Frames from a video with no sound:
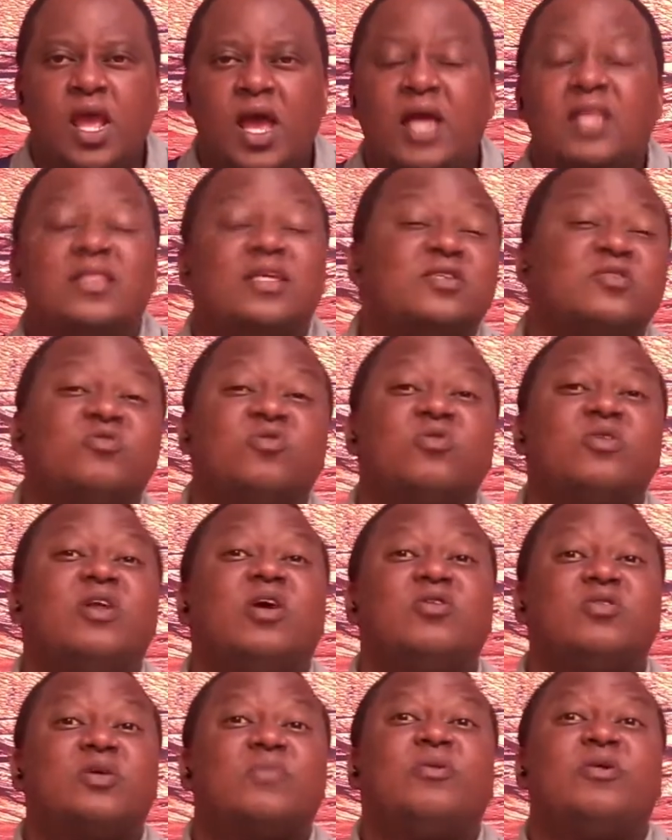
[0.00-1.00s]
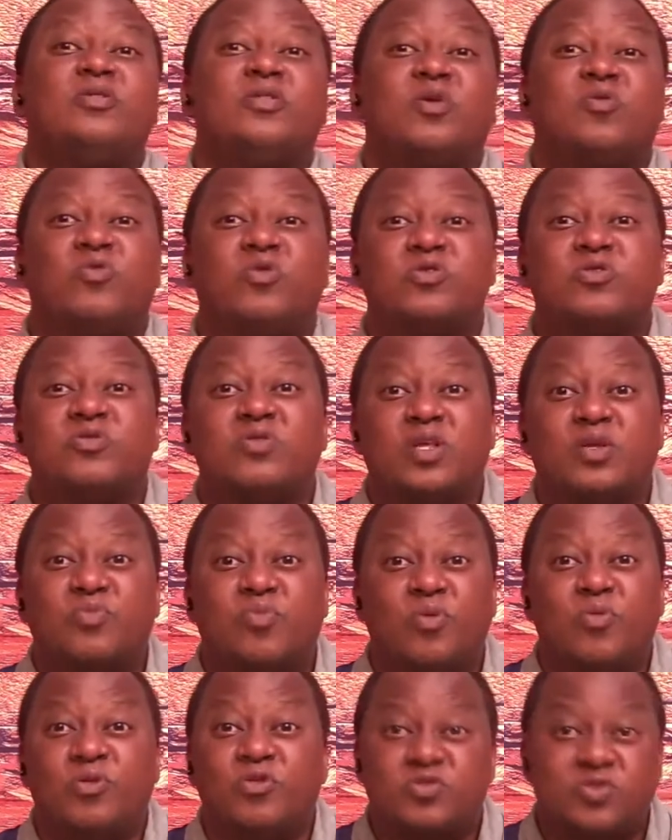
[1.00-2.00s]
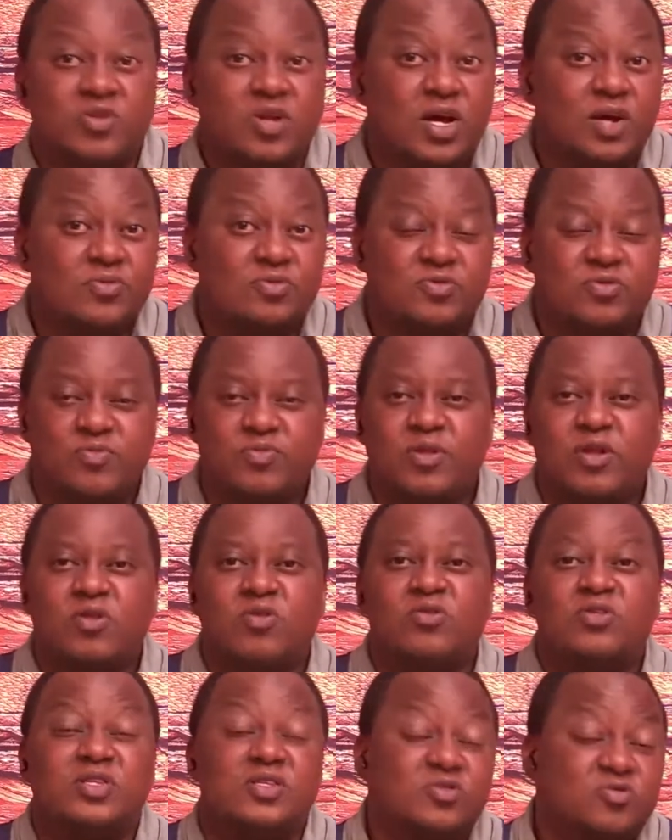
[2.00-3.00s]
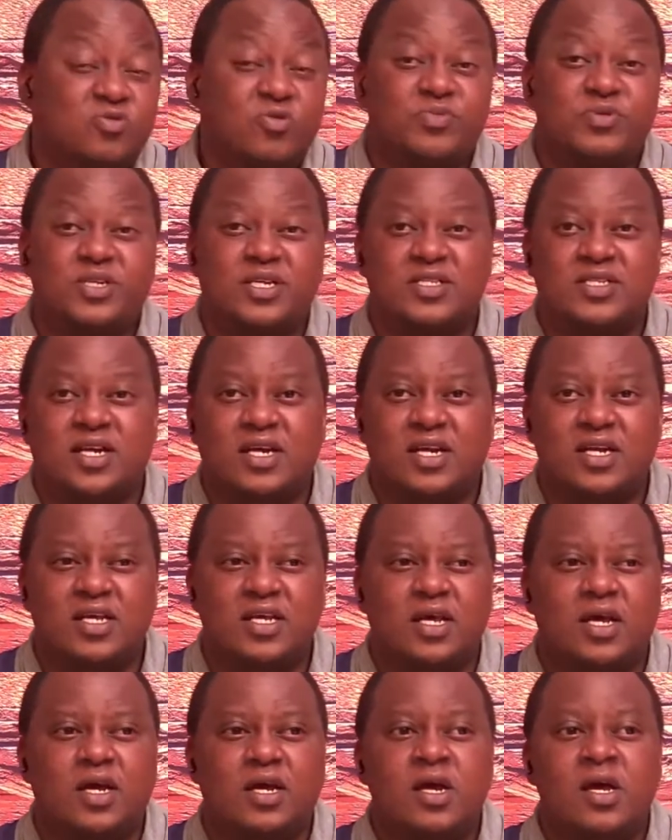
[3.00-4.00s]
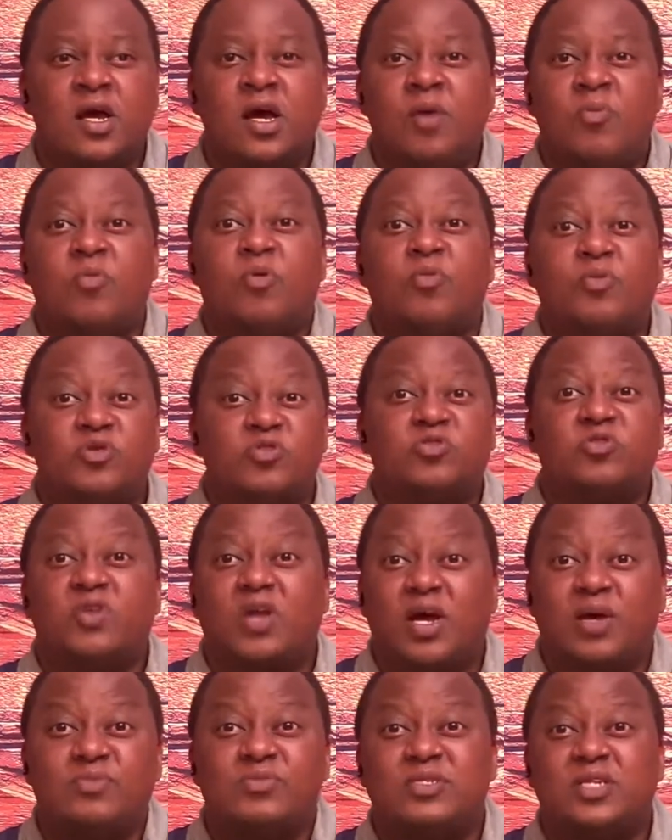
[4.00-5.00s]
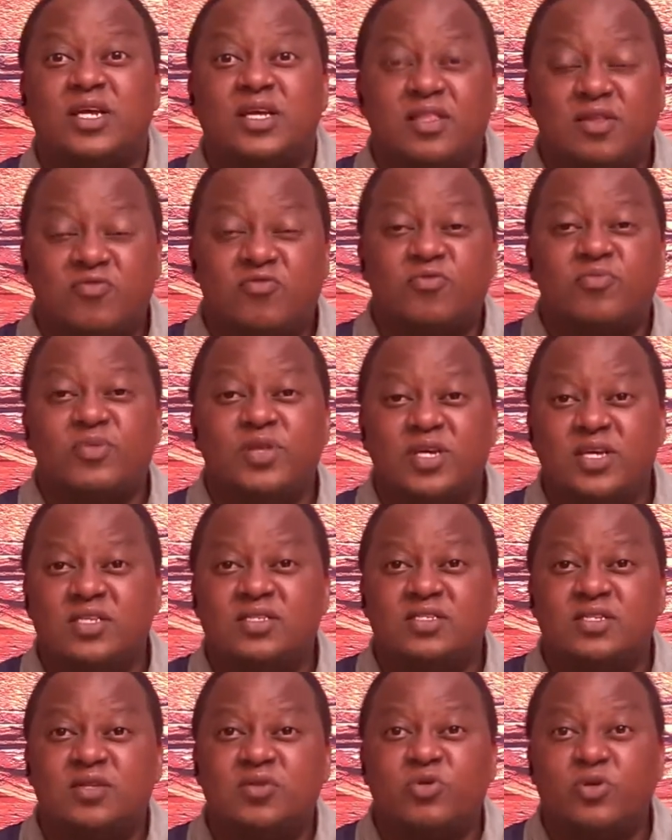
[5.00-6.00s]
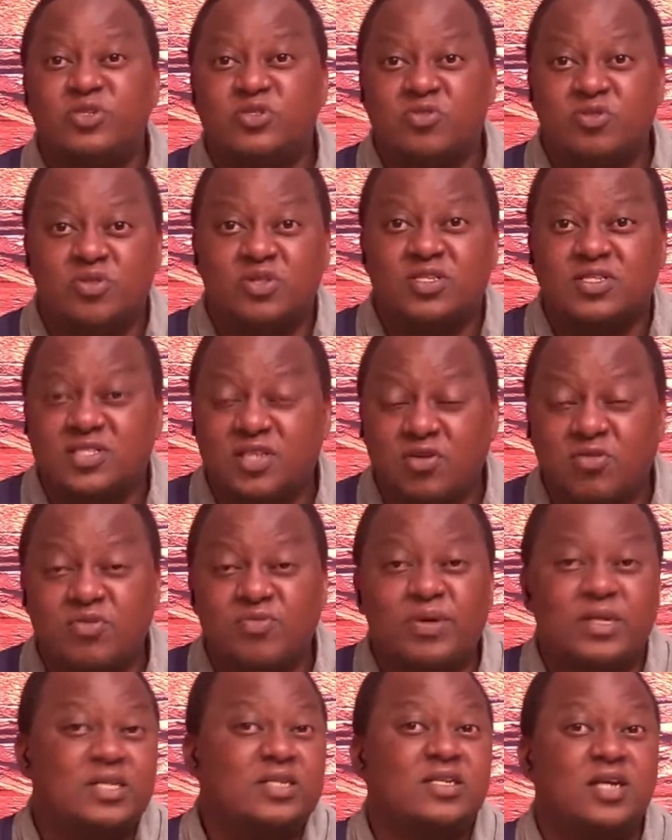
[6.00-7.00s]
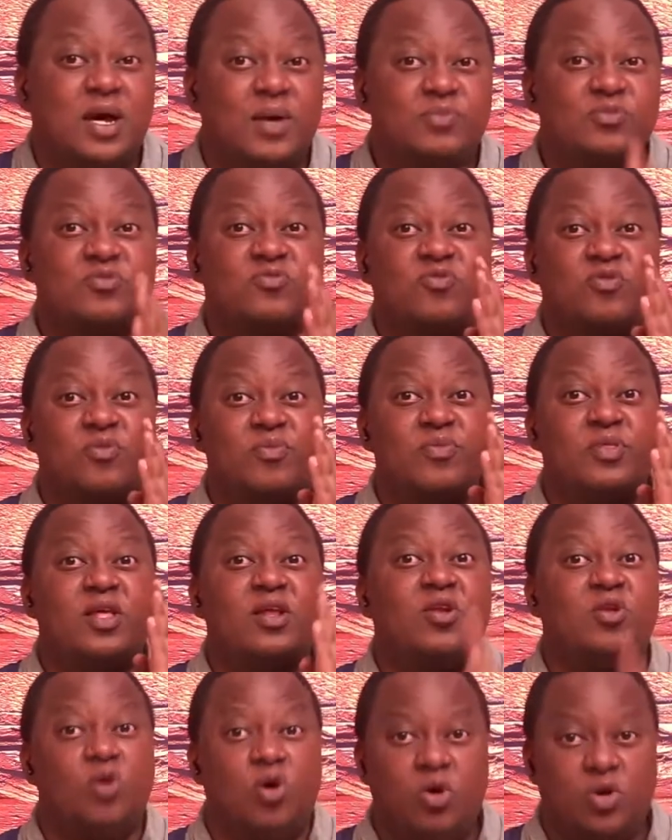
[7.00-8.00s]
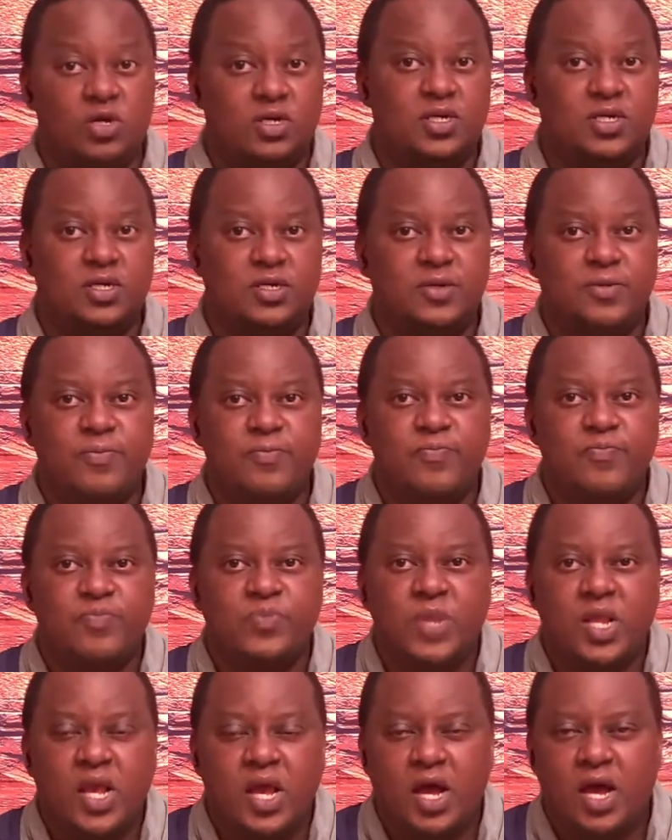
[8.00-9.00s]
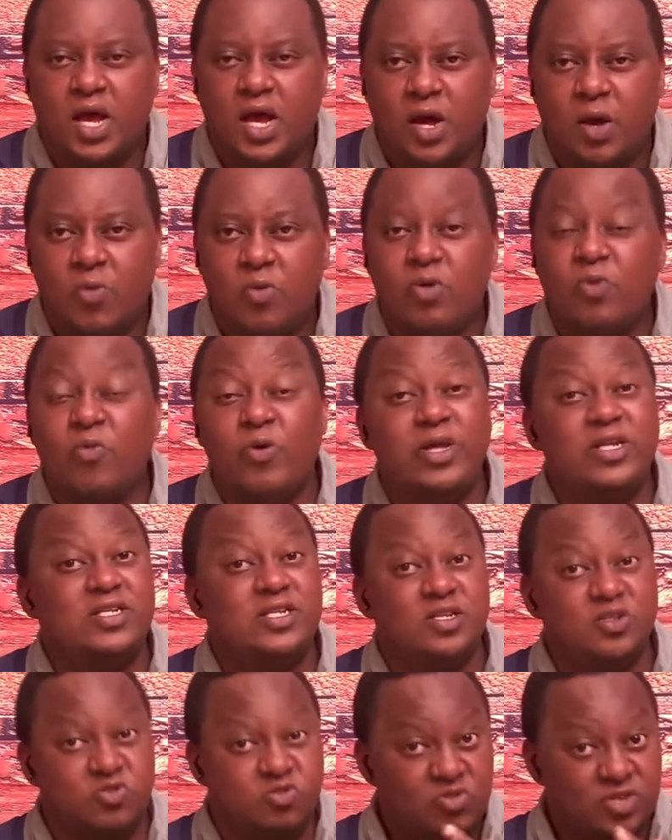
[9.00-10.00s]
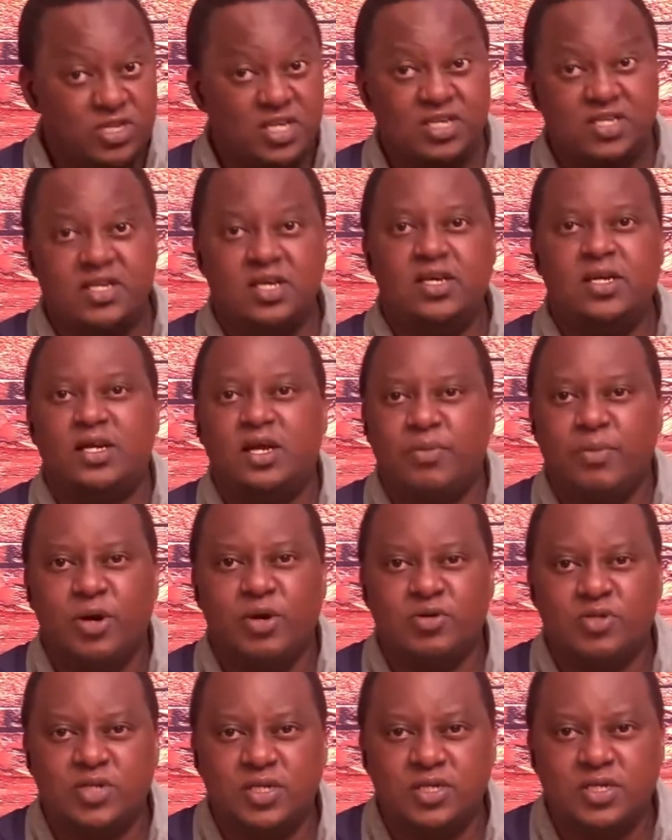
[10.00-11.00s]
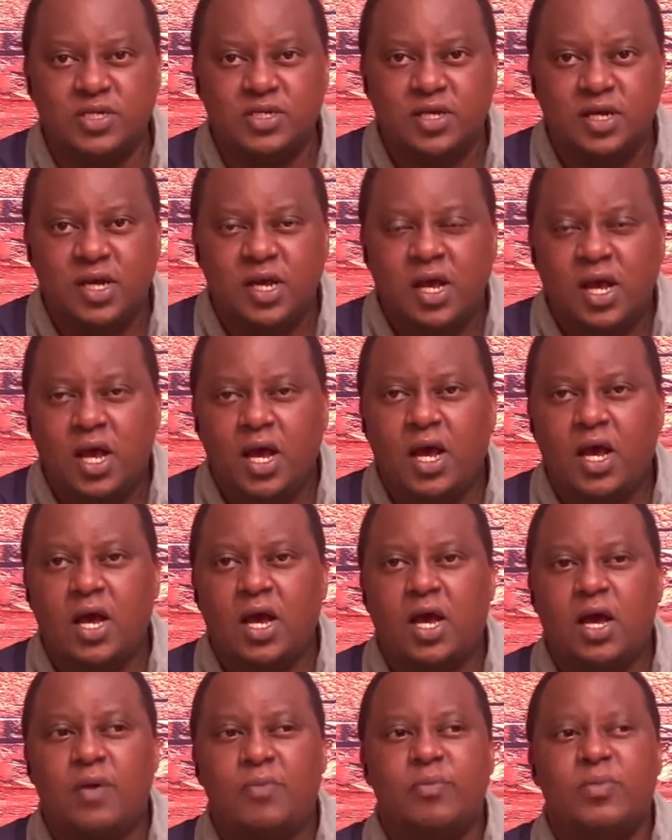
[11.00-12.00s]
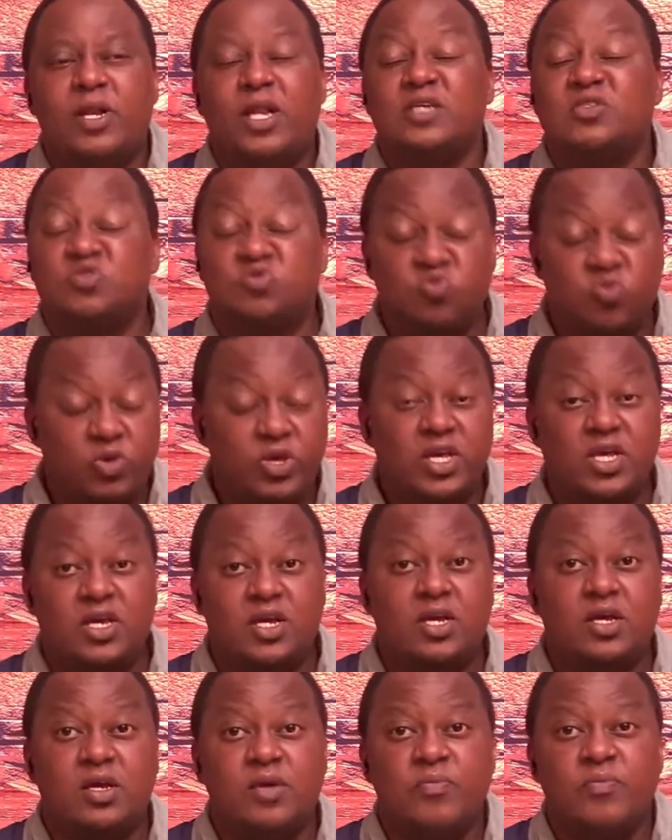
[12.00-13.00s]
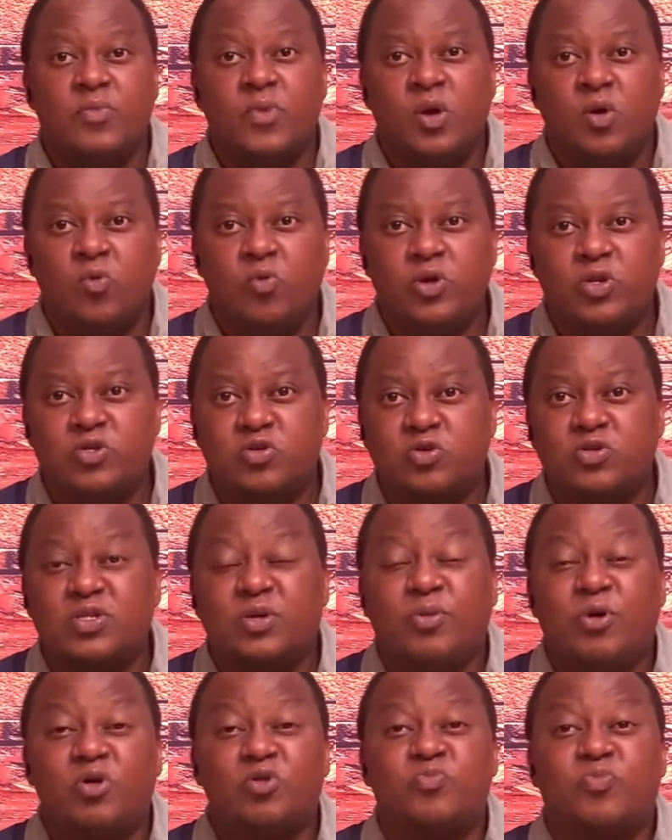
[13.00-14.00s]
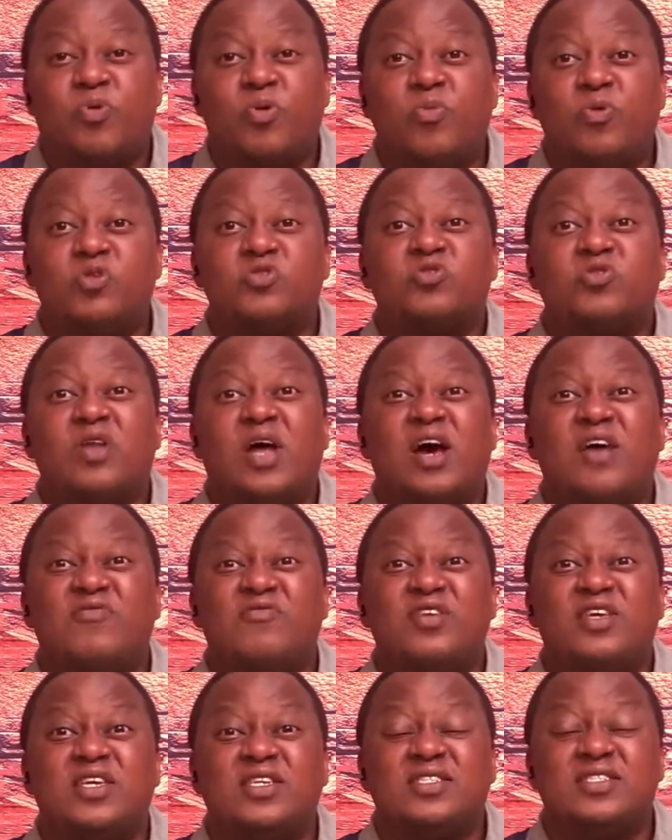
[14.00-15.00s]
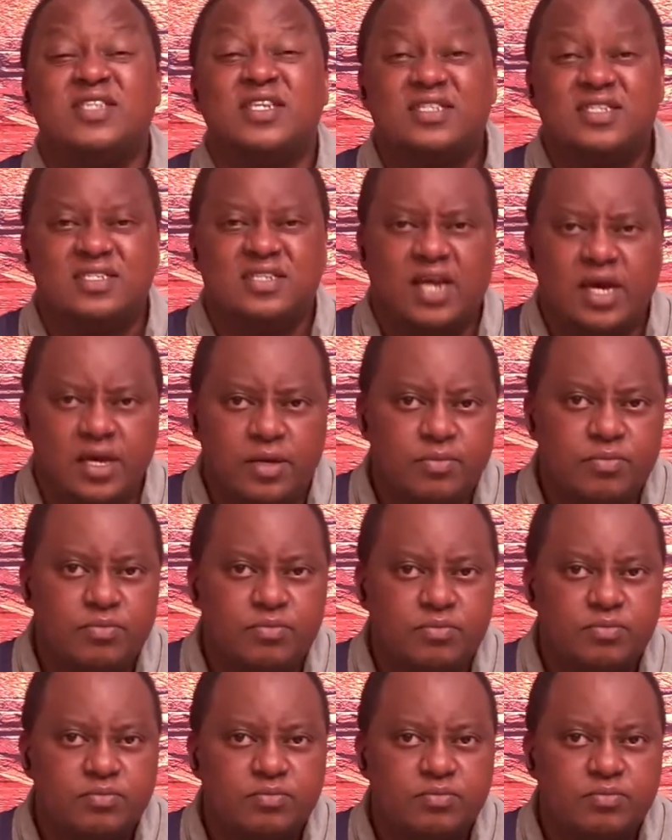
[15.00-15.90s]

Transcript: And there's no doubt about the question that promotion comes from the Lord. The scriptures are clear. Promotion comes neither from the east, the west, or the south, but it comes from the Lord. Uh, we went into detail about it. Um, last week, we talked about promotion having a set time.